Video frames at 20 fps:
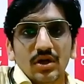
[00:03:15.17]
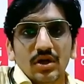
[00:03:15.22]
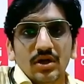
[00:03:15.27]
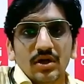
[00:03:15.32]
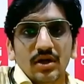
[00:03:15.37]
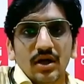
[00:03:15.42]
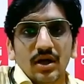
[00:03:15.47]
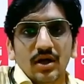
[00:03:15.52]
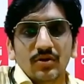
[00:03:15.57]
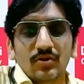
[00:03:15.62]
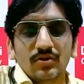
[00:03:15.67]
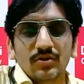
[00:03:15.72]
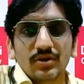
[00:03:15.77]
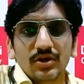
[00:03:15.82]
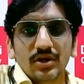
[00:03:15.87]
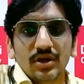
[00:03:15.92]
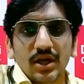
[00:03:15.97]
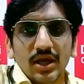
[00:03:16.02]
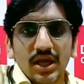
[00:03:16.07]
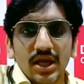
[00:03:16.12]
Now,
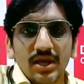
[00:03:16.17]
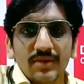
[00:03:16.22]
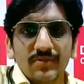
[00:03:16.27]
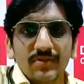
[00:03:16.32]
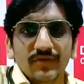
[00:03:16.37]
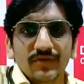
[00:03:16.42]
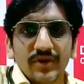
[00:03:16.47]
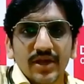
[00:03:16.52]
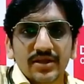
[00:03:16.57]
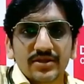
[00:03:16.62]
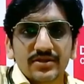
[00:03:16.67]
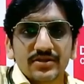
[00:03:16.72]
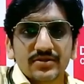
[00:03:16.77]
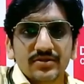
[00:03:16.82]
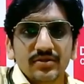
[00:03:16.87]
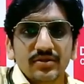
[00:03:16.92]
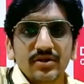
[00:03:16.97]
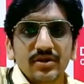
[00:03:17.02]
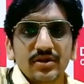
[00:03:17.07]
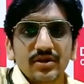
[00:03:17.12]
the aim of cancer
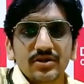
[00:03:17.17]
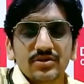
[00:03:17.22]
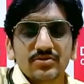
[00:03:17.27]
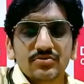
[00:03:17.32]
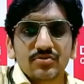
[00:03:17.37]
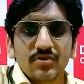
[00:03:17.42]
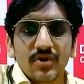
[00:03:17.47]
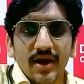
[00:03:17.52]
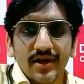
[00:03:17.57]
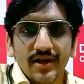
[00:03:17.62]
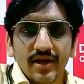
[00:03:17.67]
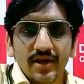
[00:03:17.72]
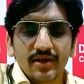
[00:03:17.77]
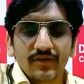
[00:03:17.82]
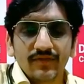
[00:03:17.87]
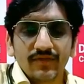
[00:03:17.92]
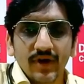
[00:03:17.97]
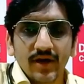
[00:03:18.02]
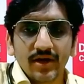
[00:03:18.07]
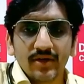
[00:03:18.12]
screening is to
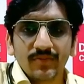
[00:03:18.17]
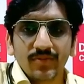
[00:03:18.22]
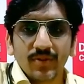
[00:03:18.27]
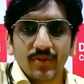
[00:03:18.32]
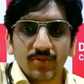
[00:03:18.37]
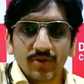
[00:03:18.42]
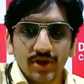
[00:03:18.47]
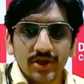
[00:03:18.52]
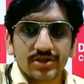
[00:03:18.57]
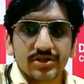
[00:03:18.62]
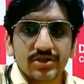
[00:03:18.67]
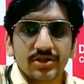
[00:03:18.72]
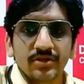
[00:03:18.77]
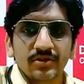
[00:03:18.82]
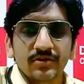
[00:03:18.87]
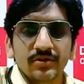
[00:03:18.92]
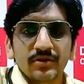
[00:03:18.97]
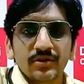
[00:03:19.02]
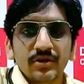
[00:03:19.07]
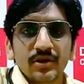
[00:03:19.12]
identify a population
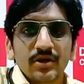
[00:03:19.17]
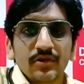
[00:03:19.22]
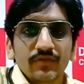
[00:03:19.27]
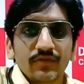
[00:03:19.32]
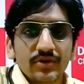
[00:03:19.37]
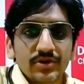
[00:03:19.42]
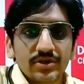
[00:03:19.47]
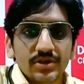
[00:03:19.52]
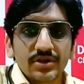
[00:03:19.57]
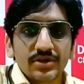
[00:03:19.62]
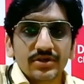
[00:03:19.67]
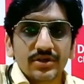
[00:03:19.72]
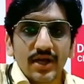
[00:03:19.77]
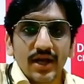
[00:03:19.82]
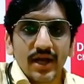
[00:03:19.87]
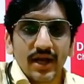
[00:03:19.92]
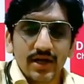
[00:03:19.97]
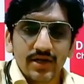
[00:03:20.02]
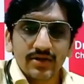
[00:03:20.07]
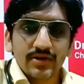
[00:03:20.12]
which is
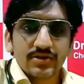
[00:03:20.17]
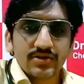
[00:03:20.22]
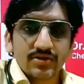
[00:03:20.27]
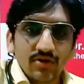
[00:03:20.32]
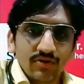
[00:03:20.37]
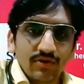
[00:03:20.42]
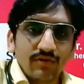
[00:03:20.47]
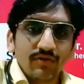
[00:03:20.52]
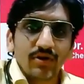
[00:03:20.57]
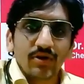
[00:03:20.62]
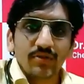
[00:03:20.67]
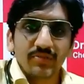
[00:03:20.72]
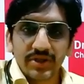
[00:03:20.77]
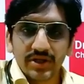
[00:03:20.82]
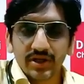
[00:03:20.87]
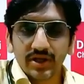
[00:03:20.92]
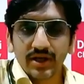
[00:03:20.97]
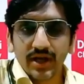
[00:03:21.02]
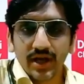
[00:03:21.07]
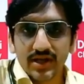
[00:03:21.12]
at risk of developing
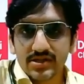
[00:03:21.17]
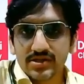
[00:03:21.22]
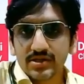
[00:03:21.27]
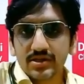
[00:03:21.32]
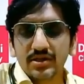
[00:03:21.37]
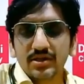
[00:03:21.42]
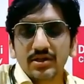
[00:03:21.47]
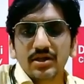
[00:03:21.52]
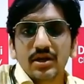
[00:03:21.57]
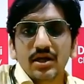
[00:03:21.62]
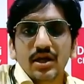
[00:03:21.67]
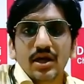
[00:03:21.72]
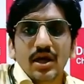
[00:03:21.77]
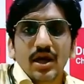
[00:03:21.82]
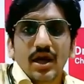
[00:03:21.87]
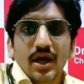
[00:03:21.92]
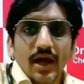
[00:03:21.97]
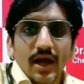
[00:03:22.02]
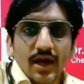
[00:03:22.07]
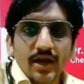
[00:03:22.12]
a cancer
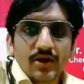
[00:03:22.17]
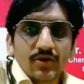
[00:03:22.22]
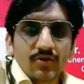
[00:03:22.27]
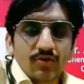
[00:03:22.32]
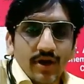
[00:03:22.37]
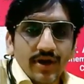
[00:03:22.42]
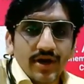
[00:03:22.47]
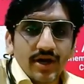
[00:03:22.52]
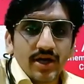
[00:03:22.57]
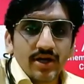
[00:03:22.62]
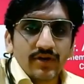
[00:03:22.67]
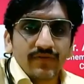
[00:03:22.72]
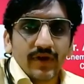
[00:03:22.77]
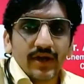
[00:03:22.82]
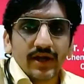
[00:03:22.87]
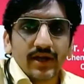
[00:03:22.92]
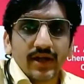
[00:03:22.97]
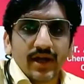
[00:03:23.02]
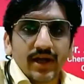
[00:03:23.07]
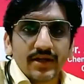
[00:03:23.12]
and to
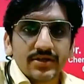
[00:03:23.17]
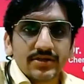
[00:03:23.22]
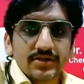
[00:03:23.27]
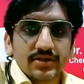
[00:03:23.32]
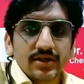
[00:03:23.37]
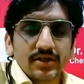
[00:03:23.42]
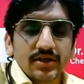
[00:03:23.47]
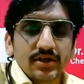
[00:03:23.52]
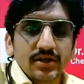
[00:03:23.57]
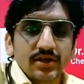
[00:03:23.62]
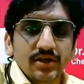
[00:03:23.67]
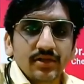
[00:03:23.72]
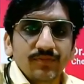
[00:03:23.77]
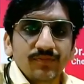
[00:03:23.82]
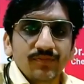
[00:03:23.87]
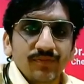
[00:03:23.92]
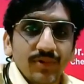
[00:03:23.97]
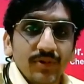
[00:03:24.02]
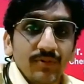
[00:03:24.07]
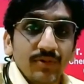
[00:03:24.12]
identify cancer in a
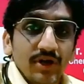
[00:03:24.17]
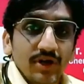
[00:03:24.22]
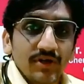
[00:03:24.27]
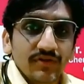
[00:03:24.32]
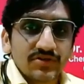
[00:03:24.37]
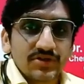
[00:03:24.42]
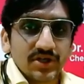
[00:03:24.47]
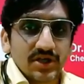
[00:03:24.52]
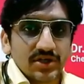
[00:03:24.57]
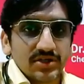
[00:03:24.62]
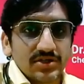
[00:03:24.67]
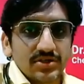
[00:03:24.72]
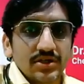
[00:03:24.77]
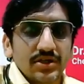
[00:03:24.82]
primitive stage.